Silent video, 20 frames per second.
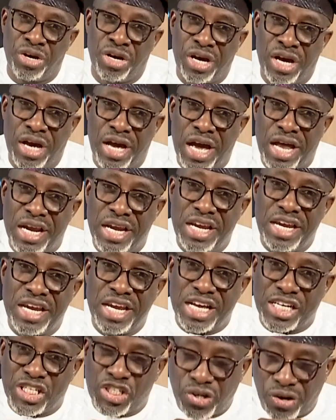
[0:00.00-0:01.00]
any
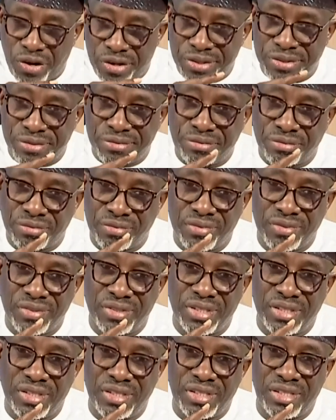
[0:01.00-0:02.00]
nation
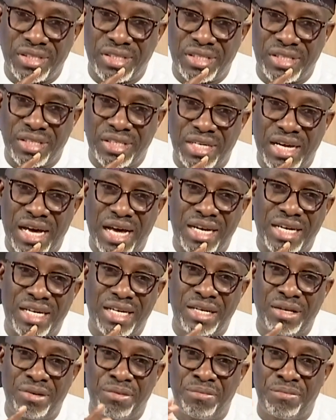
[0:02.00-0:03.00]
that
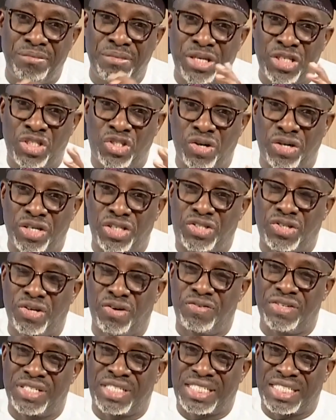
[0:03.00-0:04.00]
the majority
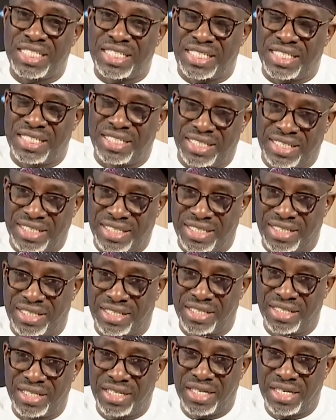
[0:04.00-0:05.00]
of its
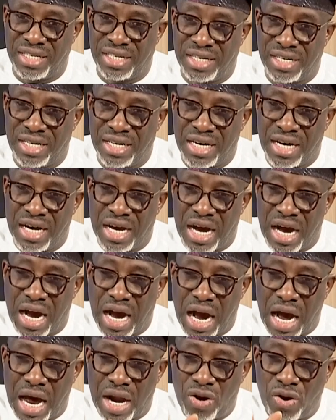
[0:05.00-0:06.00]
citizens
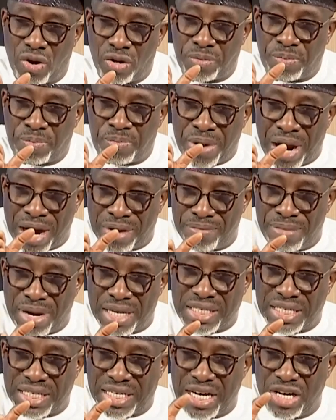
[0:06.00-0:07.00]
are not
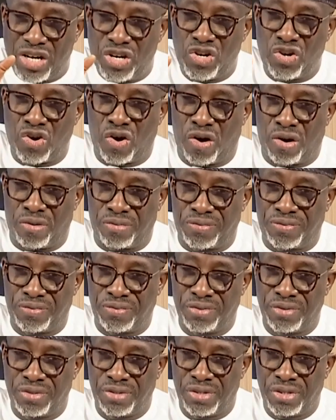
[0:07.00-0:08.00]
pragmatic enough
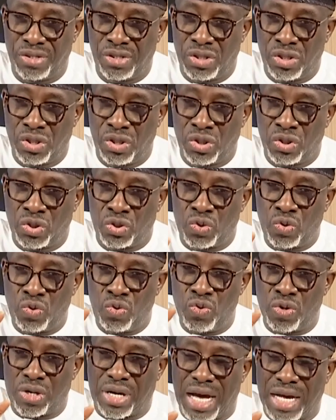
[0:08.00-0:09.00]
to
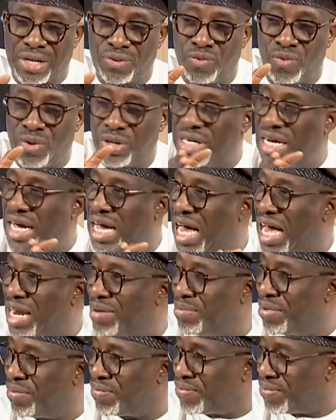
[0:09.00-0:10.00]
look at what they had
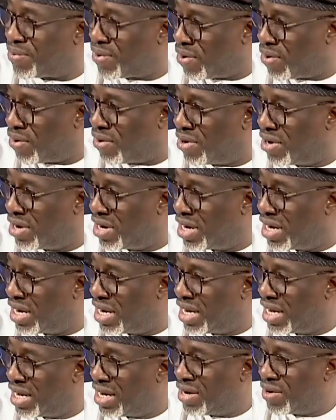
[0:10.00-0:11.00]
before,
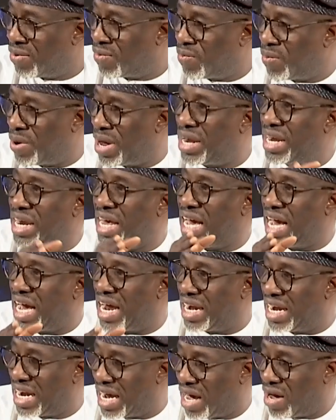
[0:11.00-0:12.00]
where they are
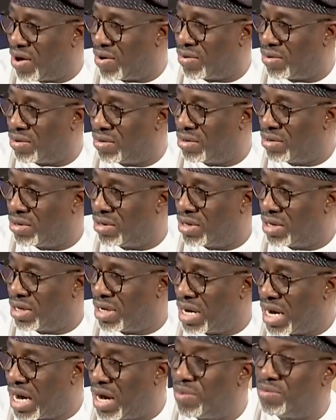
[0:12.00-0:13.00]
now,
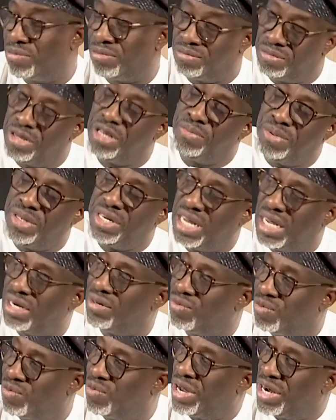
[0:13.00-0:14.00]
and maybe
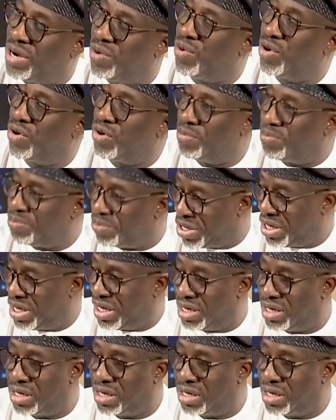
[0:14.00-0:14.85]
then where they want to be,